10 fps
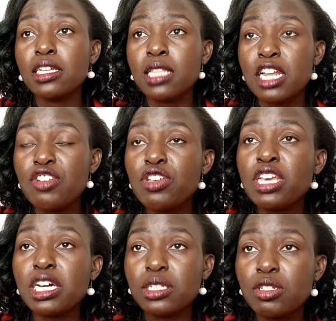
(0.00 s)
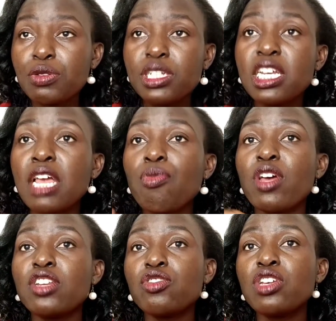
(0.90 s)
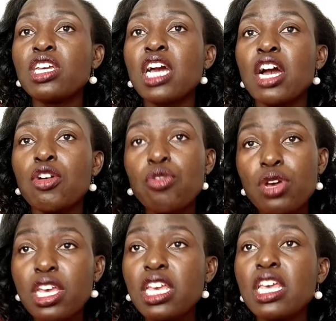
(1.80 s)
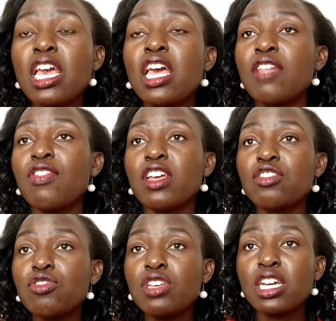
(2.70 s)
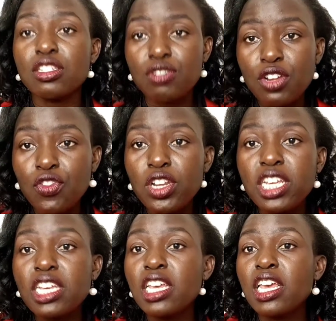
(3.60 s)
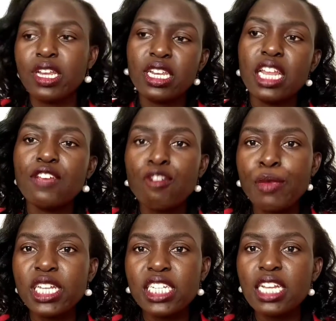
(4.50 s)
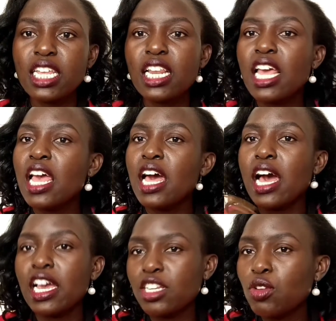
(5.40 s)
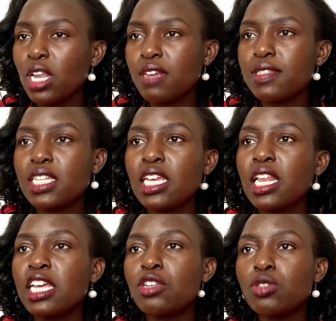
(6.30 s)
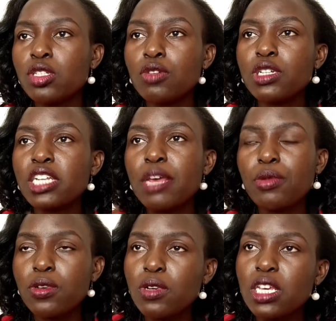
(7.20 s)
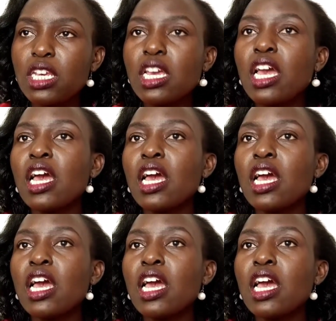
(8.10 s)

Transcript: they're doing a story time, they're doing a cooking, they're doing a traveling. Like for my channel, I do lifestyle, I do story time, cooking,